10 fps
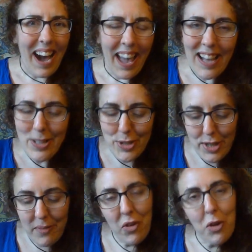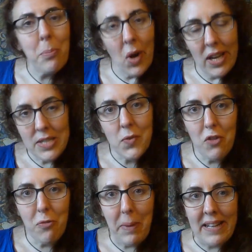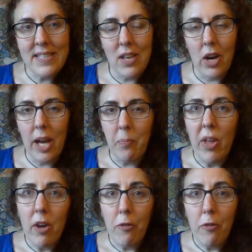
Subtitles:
I actually am very mindful of bedtime